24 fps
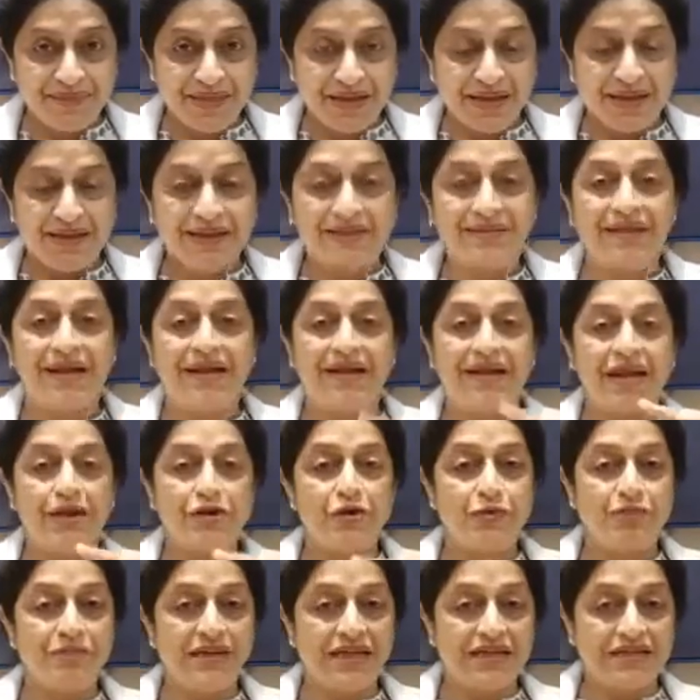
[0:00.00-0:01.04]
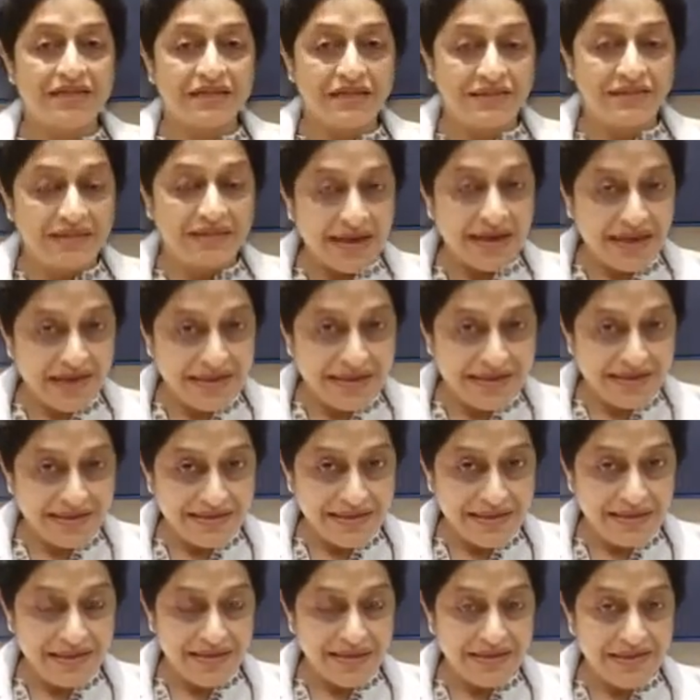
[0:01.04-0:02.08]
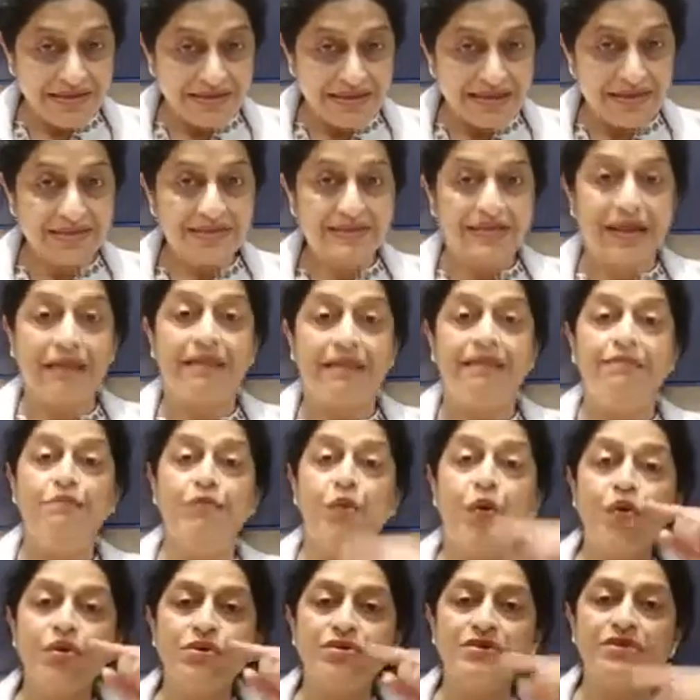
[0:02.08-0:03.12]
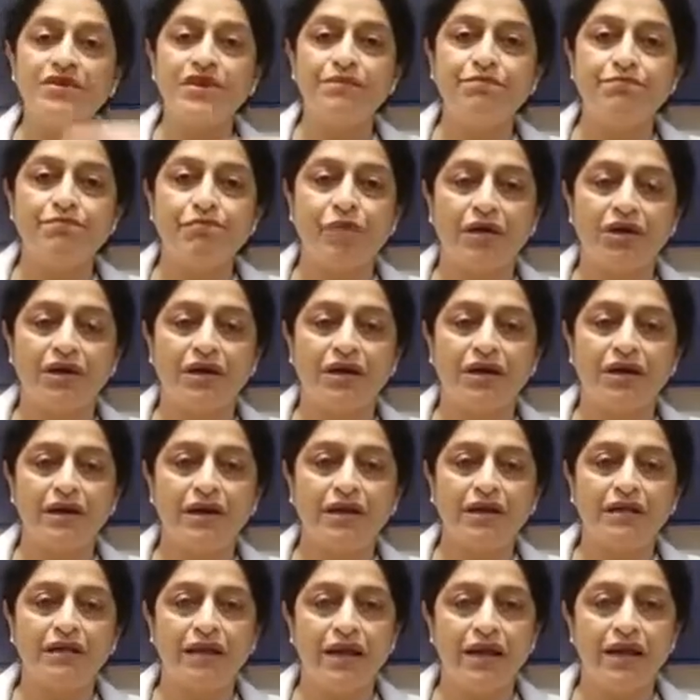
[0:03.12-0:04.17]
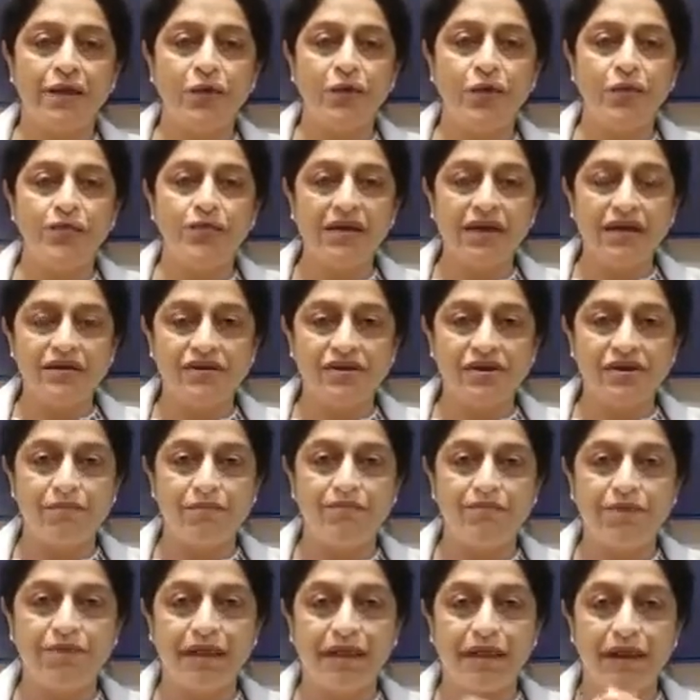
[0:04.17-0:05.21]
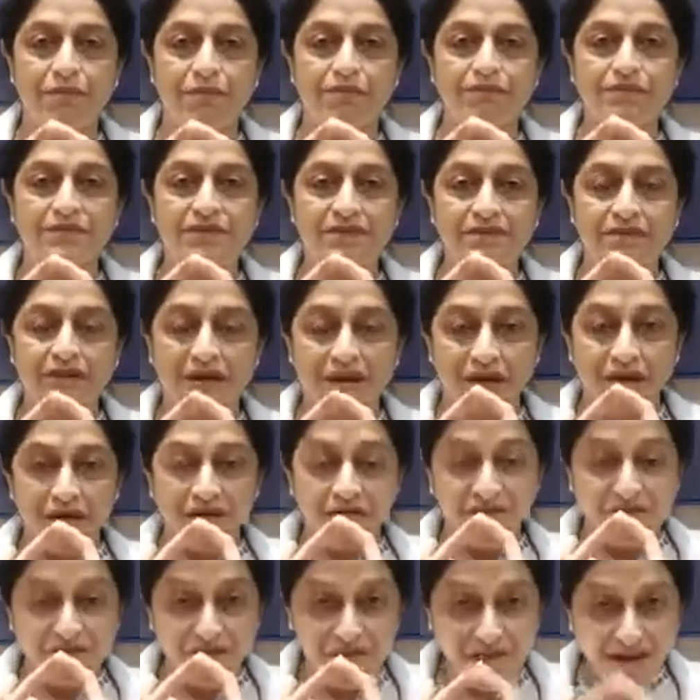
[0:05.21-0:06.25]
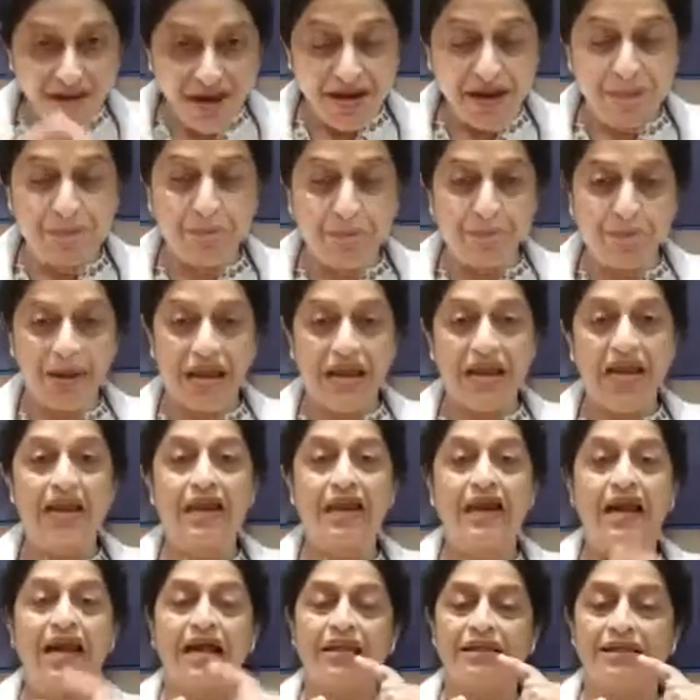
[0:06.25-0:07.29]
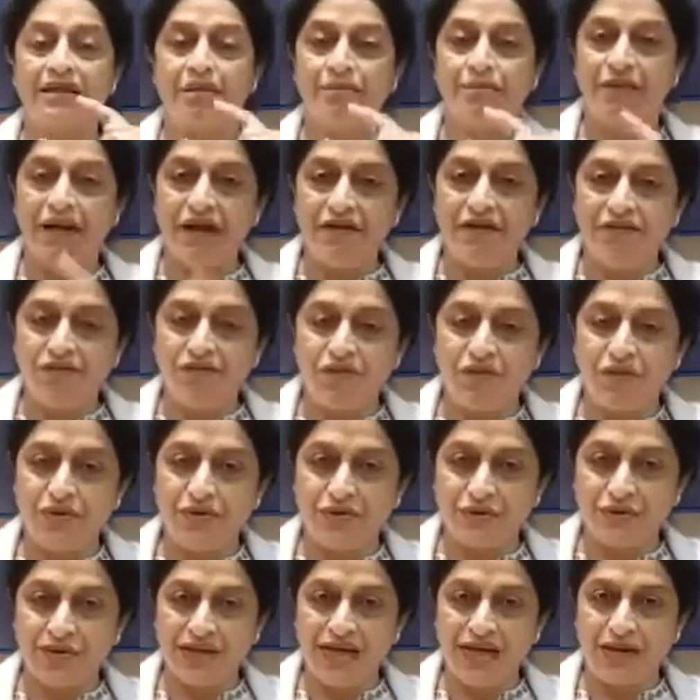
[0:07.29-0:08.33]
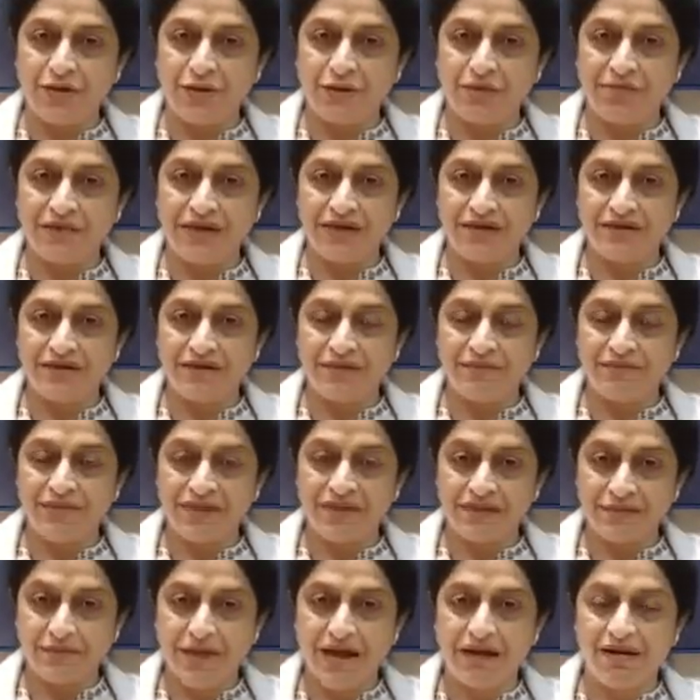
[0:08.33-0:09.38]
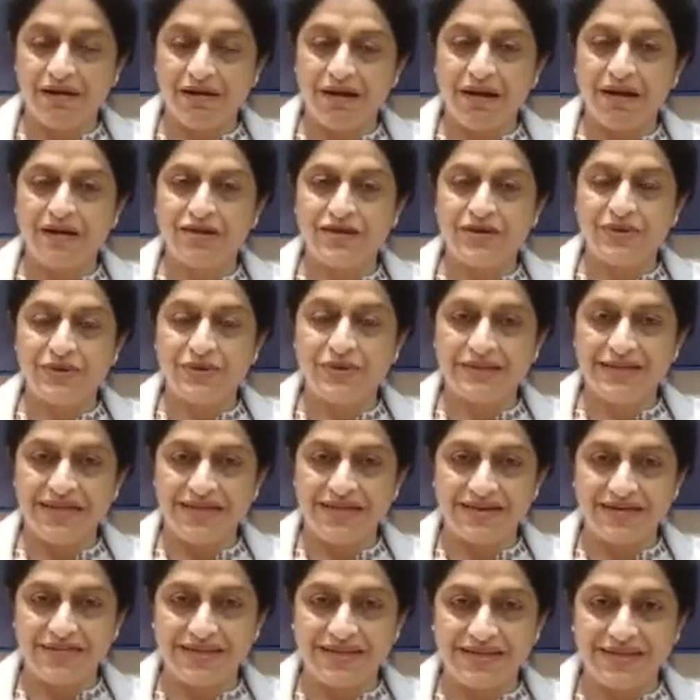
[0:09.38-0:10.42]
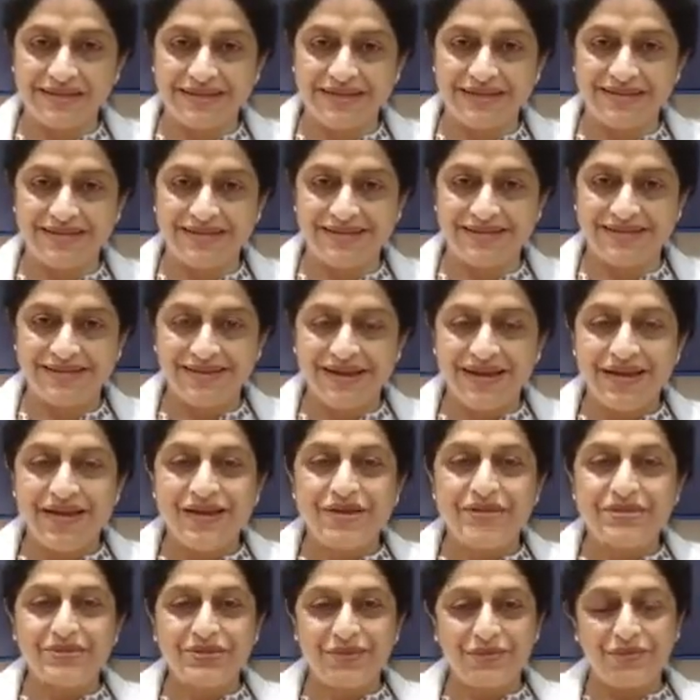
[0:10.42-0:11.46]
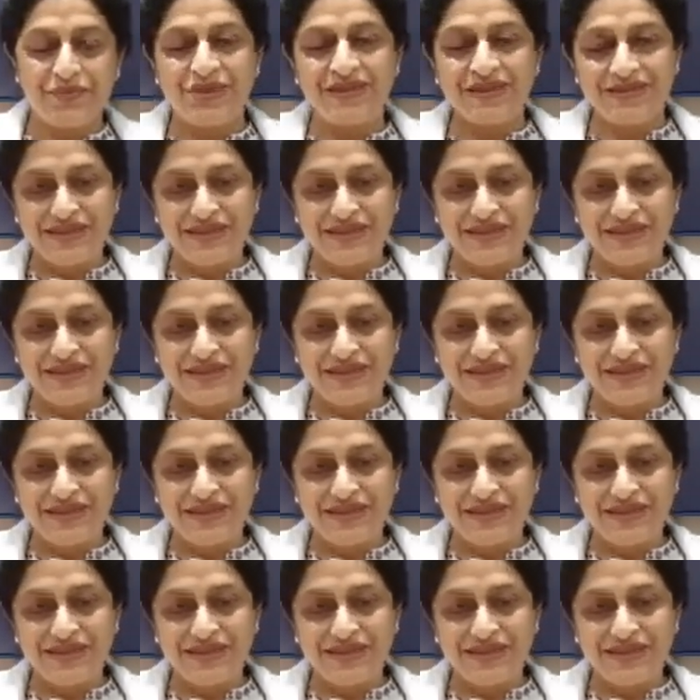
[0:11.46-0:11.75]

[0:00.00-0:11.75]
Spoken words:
their endometrial thickness increases, and most importantly, the endometrium becomes very pink and the blood flow to the endometrium, the spiral arterioles increases. So with